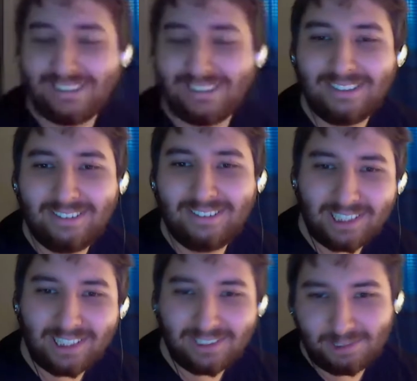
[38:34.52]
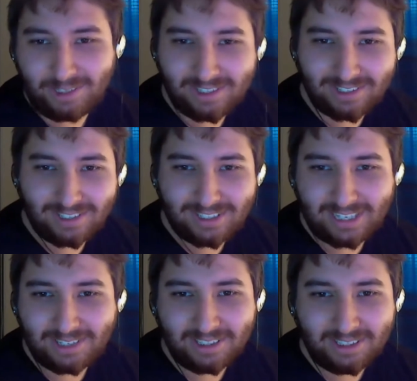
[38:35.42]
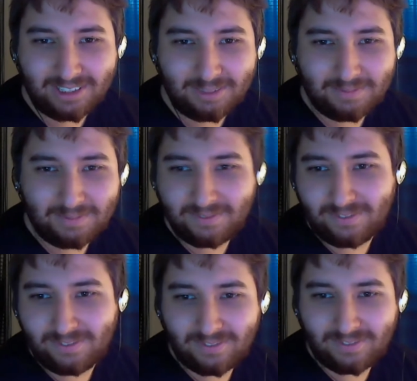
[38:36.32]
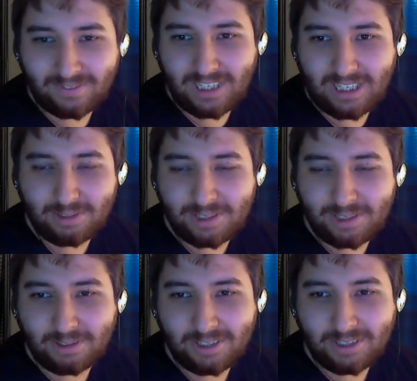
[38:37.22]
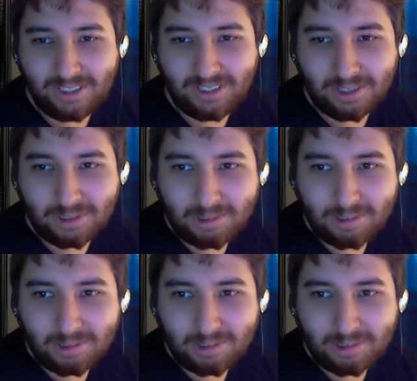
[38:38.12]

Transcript: Godzuki's gonna tear up Neo Tokyo.